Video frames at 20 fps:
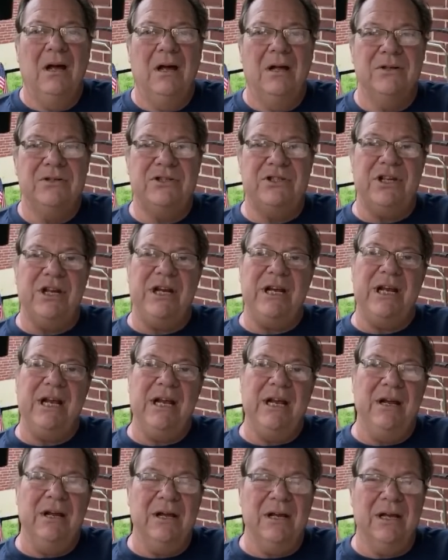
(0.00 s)

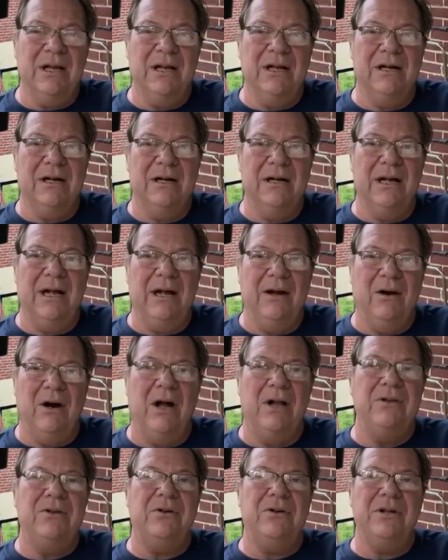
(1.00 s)
Sitting
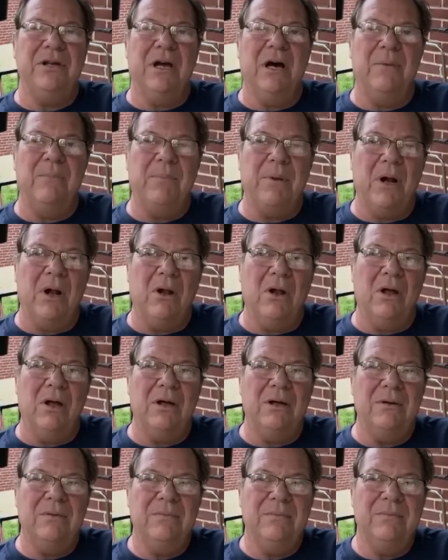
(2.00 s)
under the umbrella
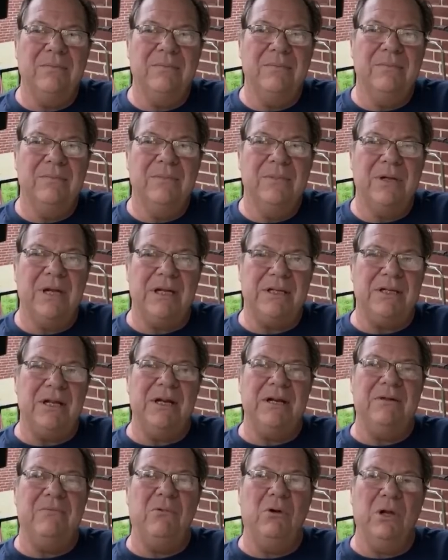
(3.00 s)
that
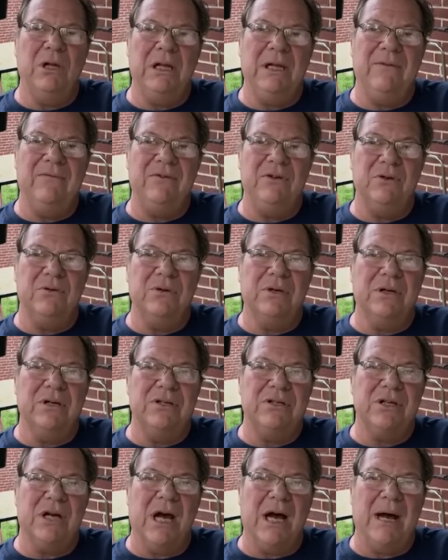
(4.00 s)
didn't really even do a good
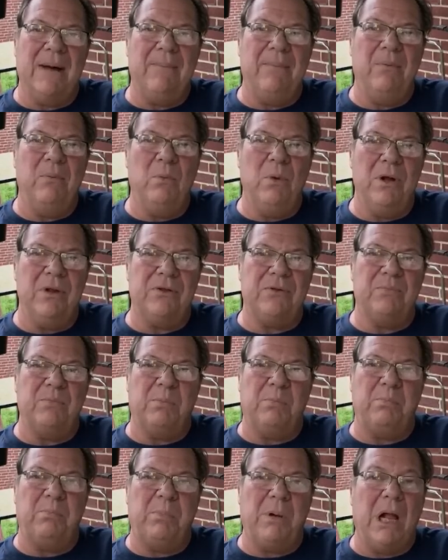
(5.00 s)
job with
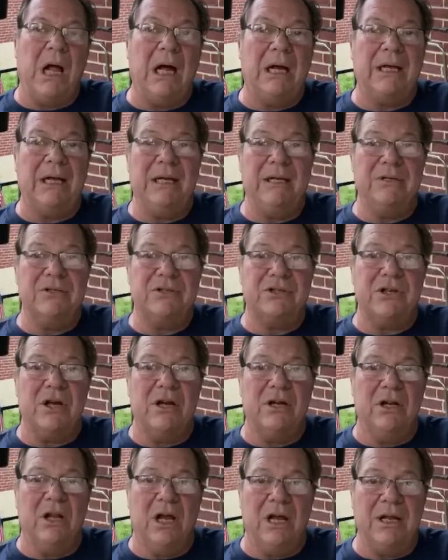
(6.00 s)
blocking
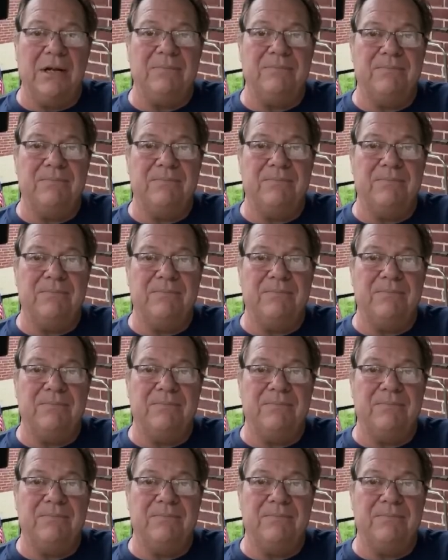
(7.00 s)
sunlight.